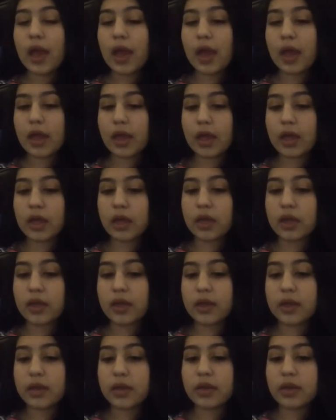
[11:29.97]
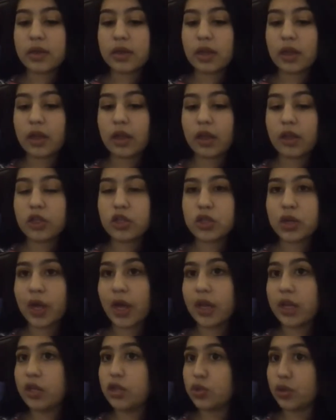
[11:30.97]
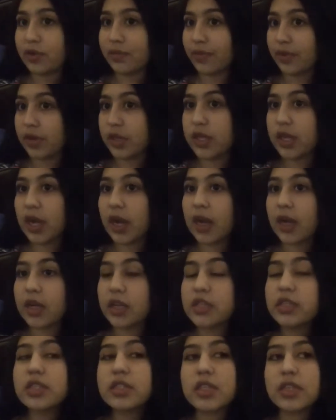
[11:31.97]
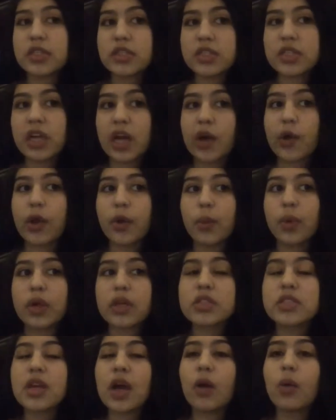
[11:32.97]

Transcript: and I'll try to do it for you guys and see how it works